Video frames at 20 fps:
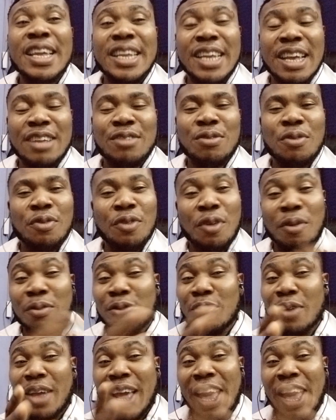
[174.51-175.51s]
Yes, we've come
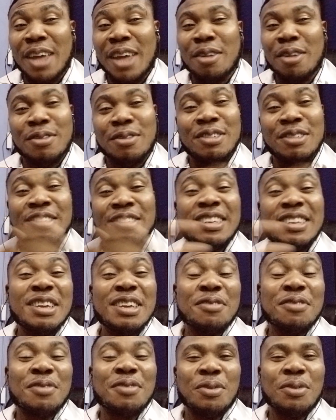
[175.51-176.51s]
to the end of this
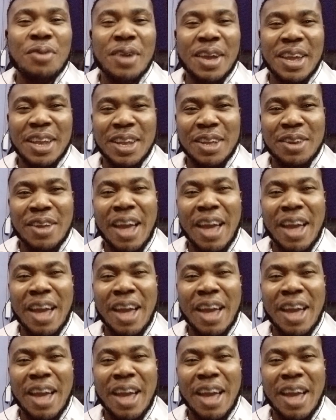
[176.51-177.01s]
giveaway.